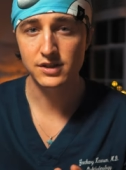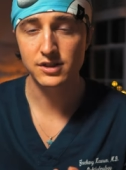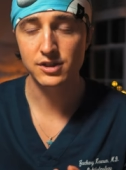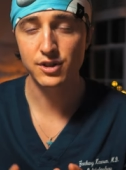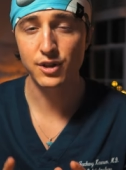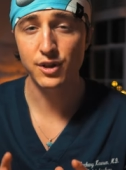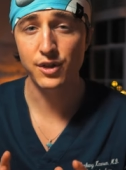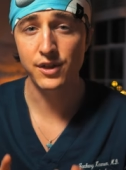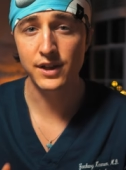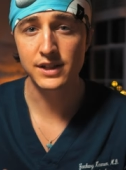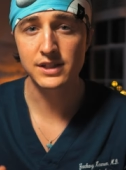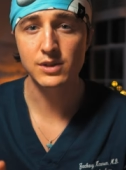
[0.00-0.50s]
So
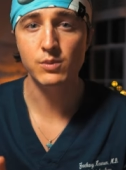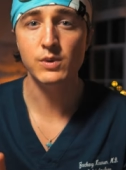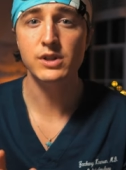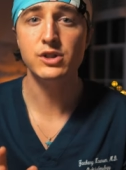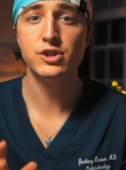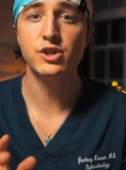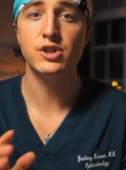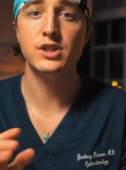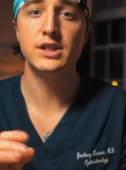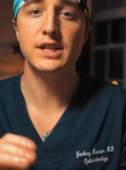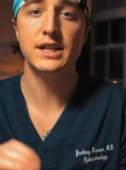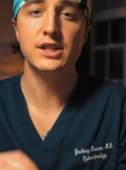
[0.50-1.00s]
the things that we
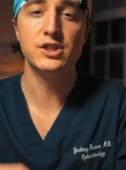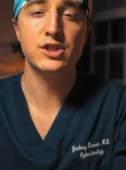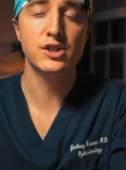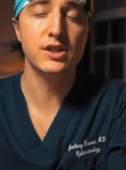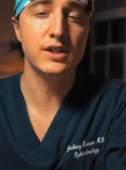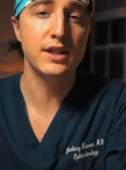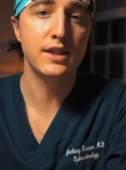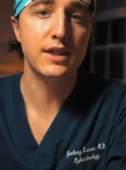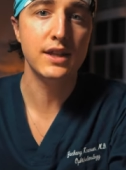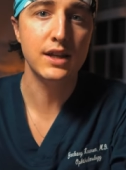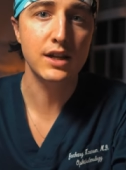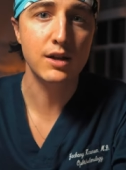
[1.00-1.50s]

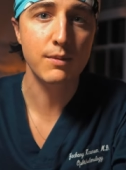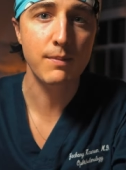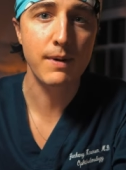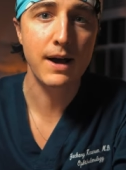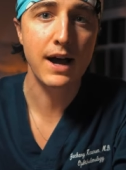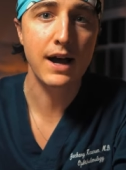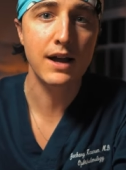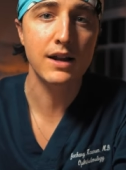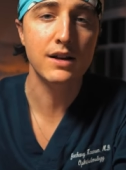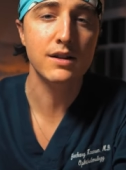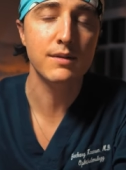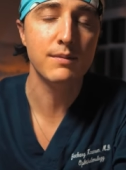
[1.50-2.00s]
traditionally think
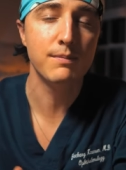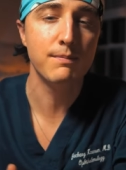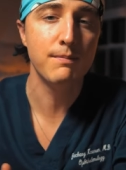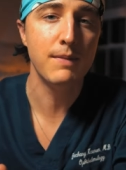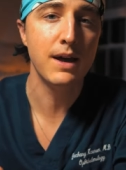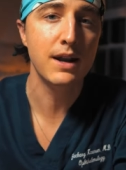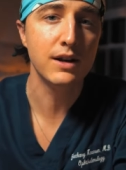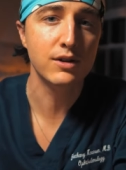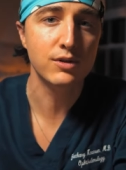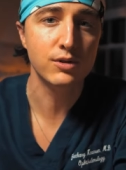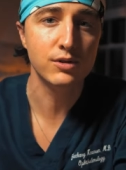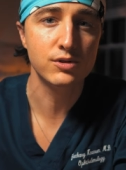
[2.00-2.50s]
about
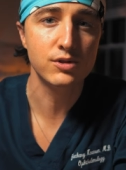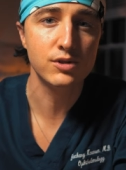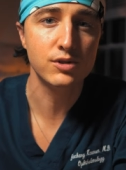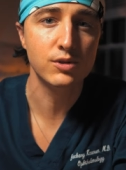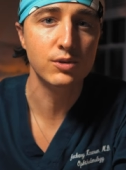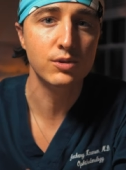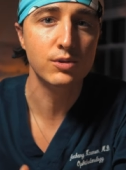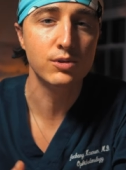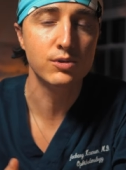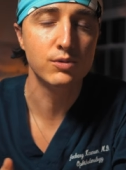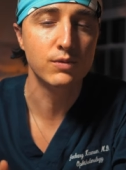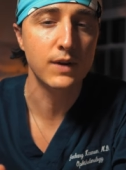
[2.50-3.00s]
medical
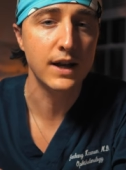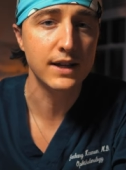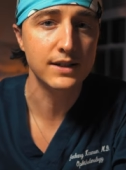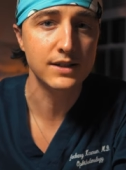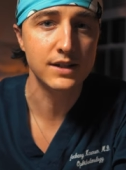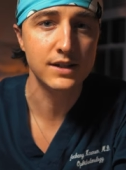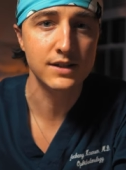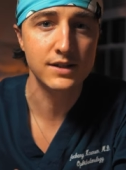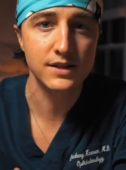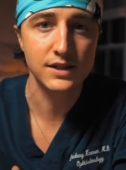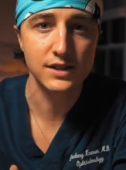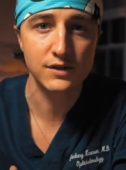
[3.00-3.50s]
schools,
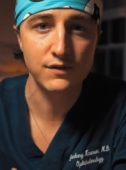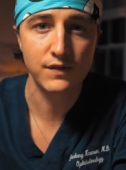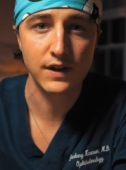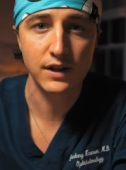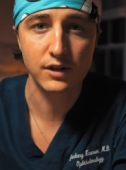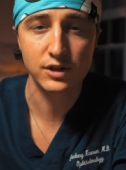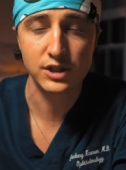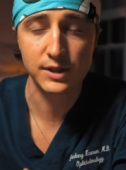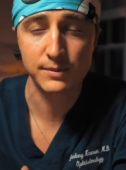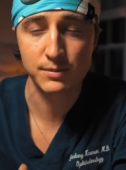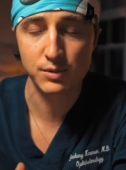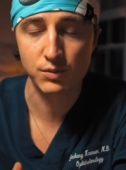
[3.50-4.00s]
residencies,
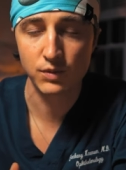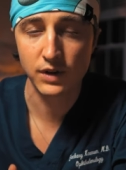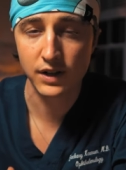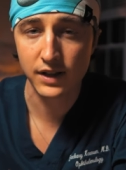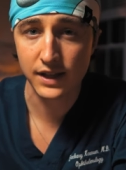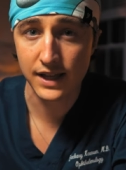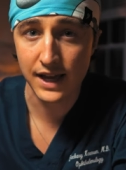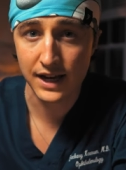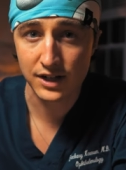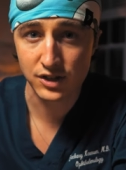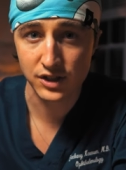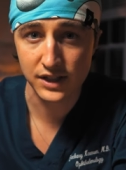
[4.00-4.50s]
fellowships
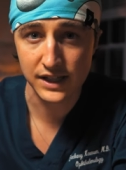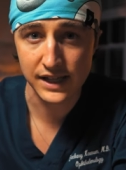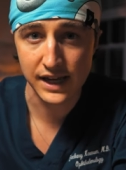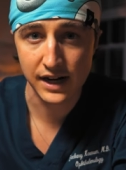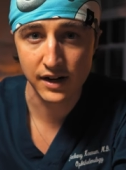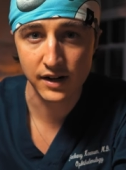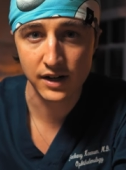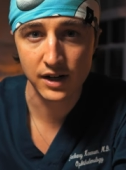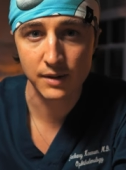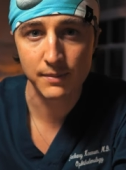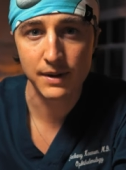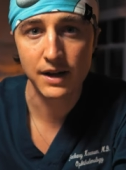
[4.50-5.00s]
really actually
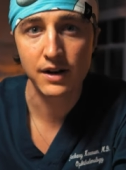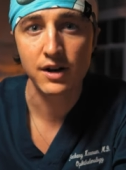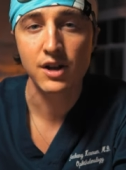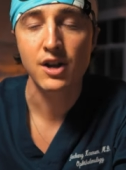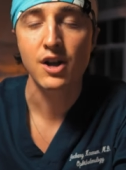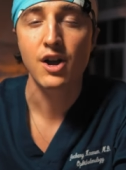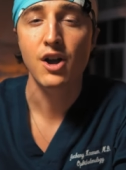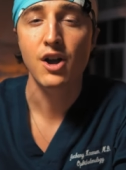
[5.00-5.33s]
caring about